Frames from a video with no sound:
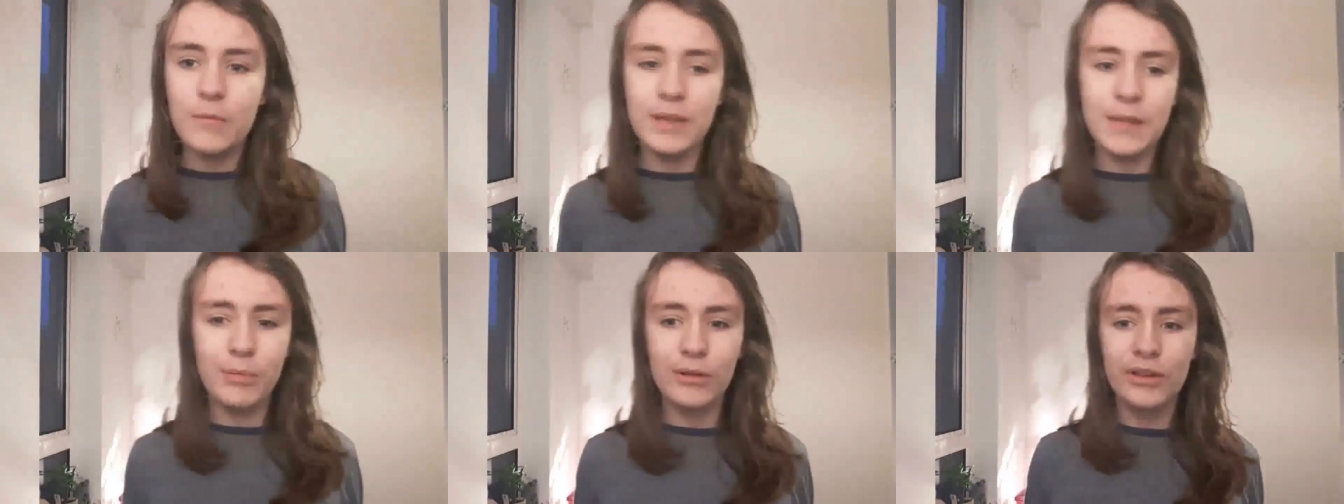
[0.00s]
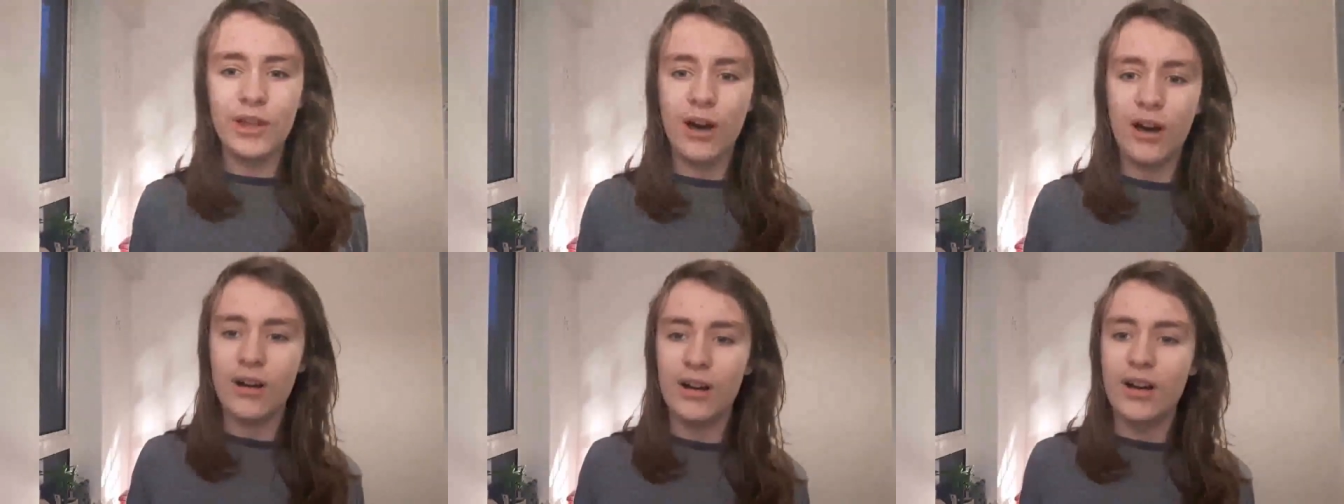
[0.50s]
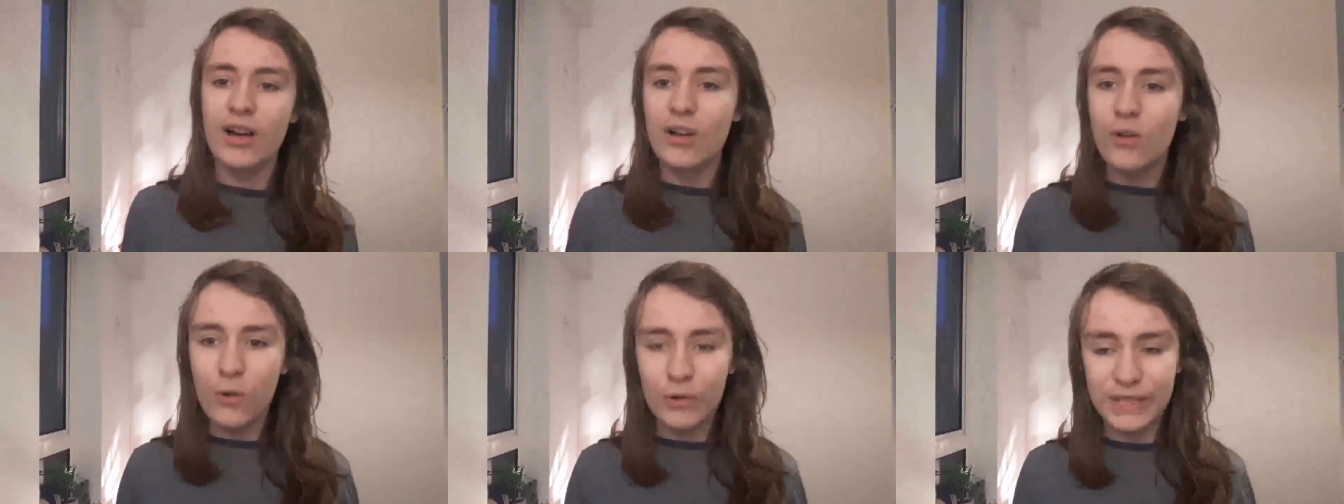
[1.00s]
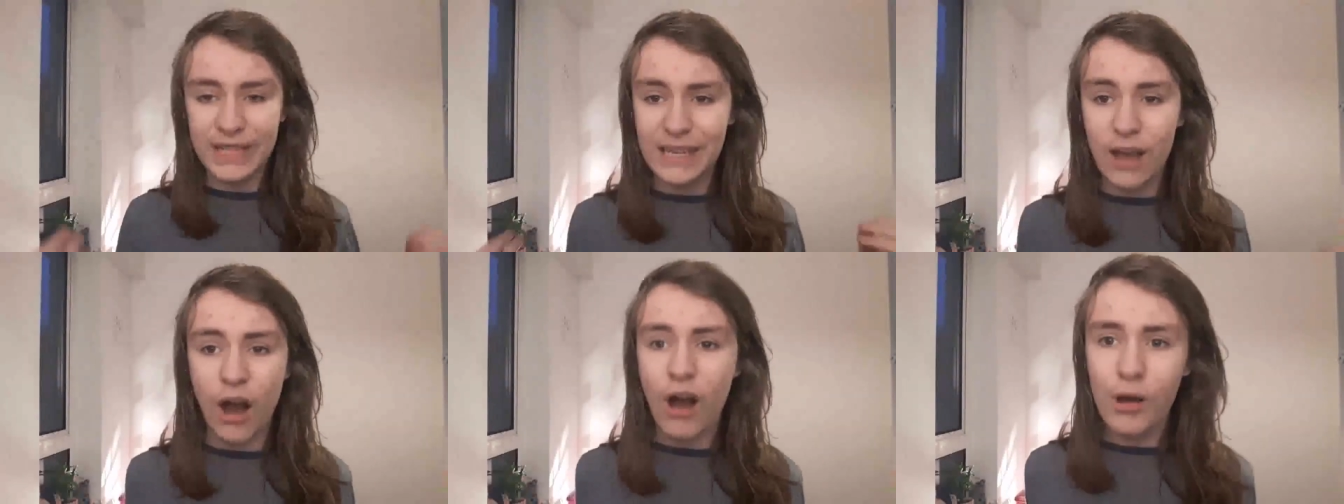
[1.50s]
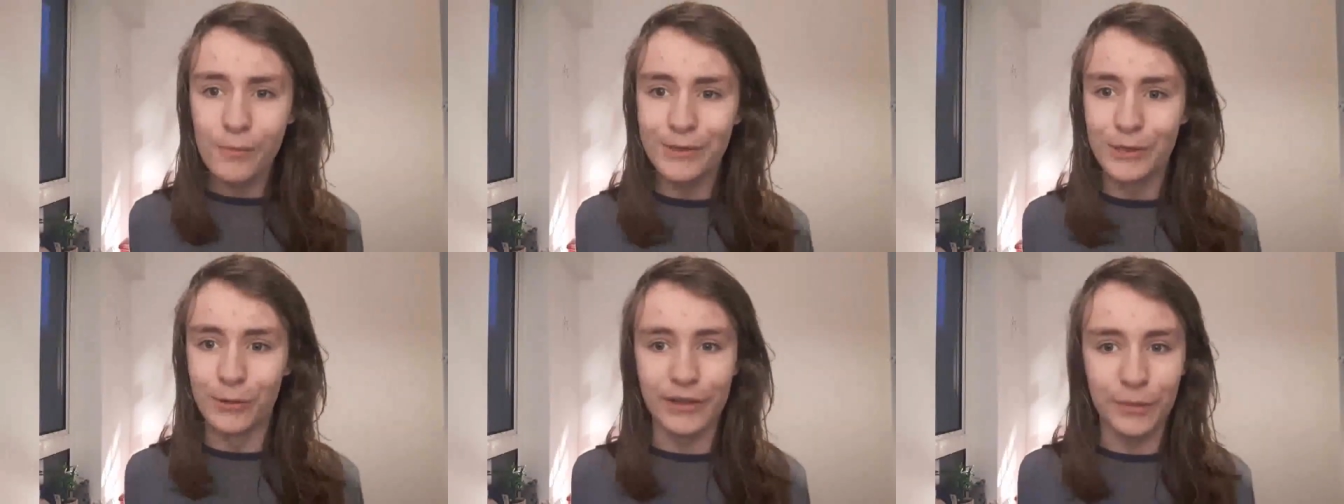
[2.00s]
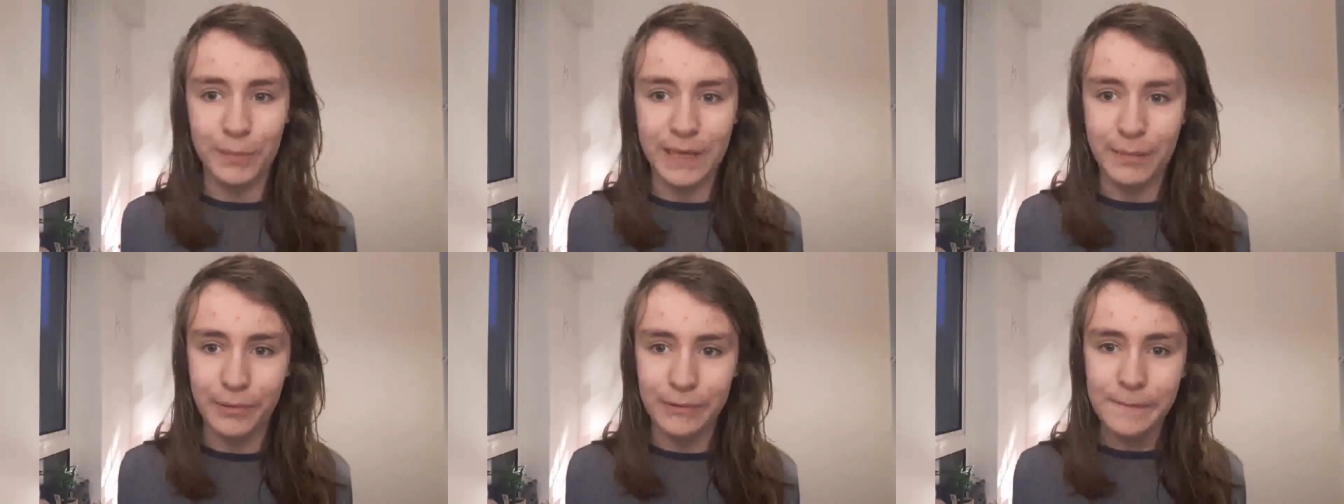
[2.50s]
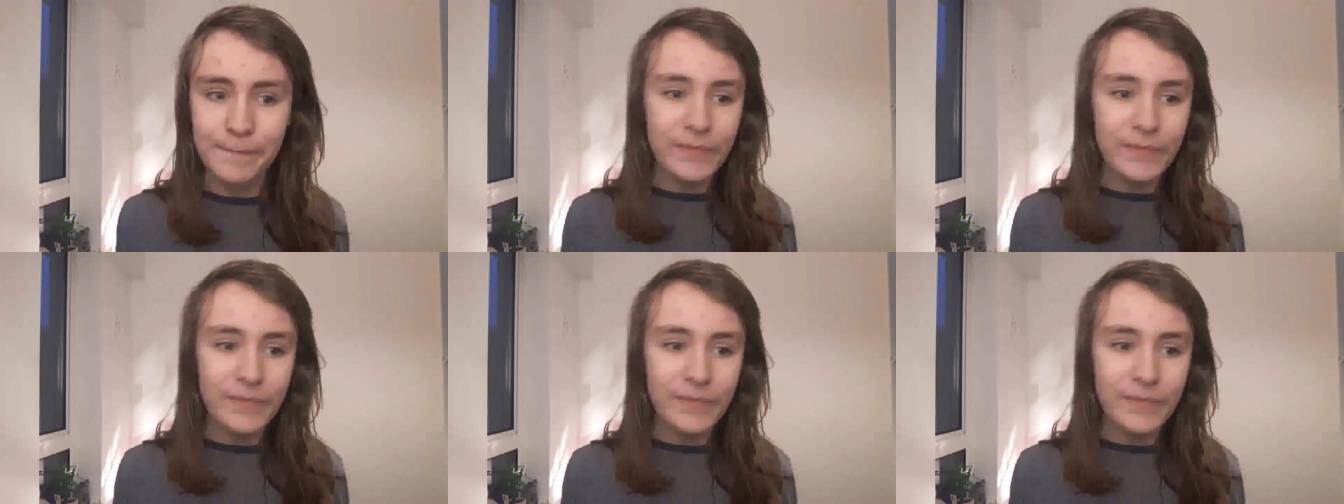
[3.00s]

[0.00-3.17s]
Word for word: people that are causing harm to other people.